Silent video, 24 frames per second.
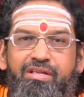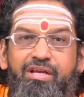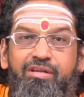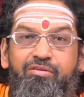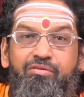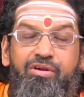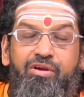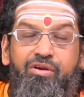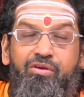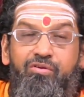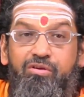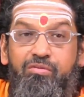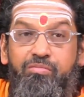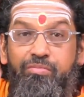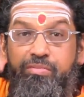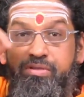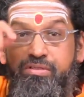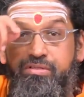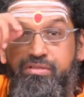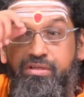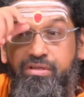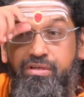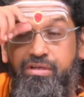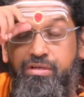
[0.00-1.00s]
you cannot be
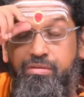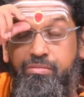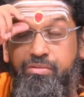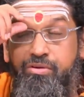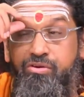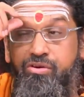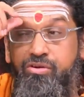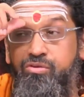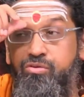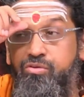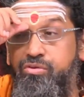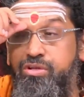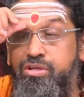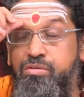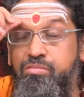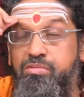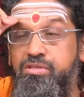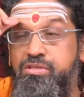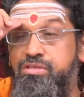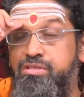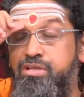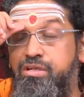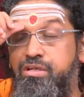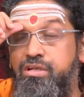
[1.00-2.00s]
settled, because you can be
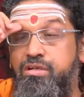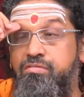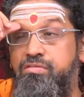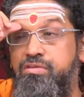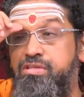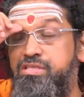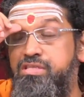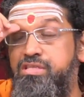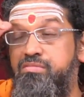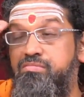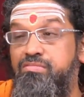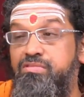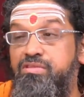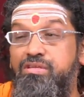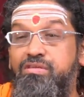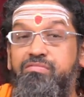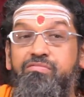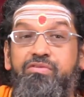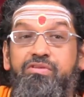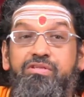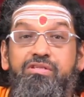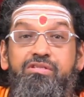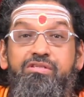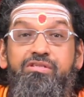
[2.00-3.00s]
settled with something
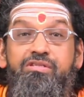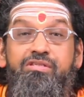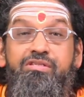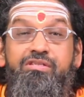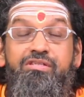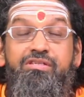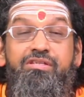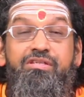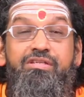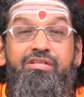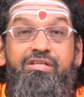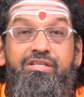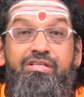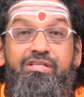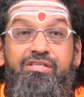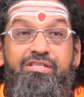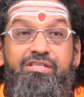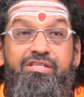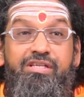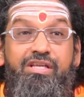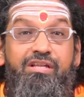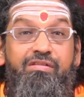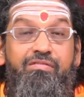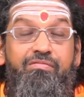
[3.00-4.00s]
which is
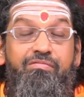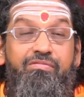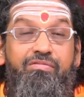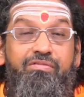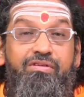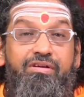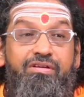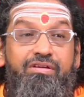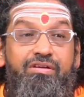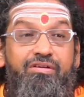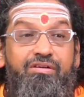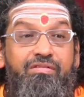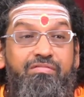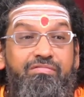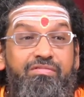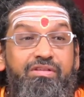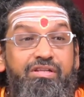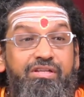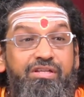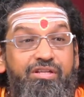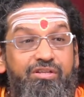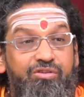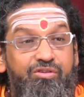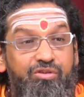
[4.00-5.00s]
itself of the
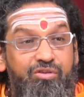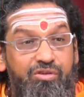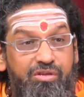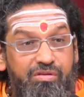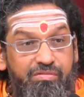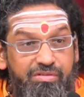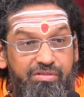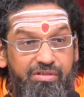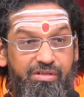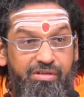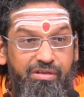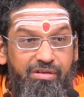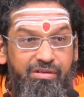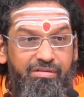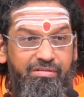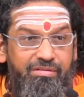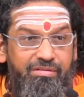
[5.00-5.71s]
nature of settled.